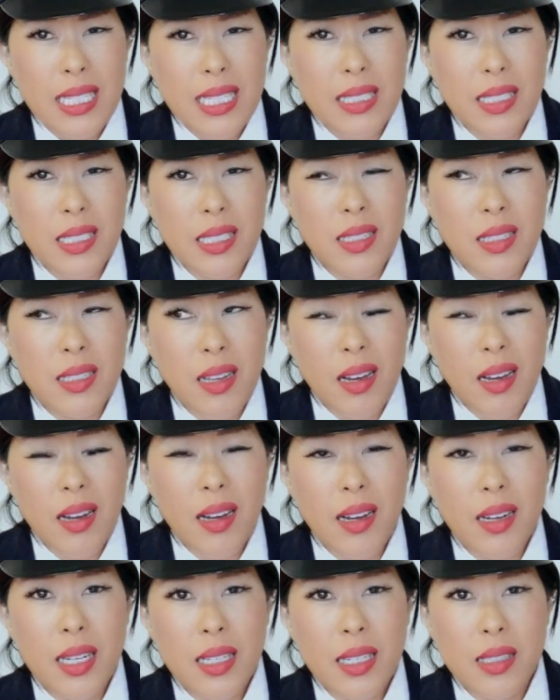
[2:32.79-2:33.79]
does
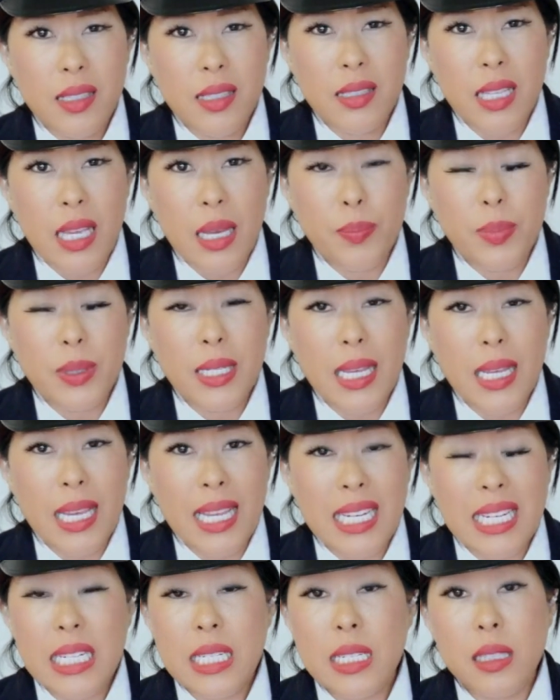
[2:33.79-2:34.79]
not accept any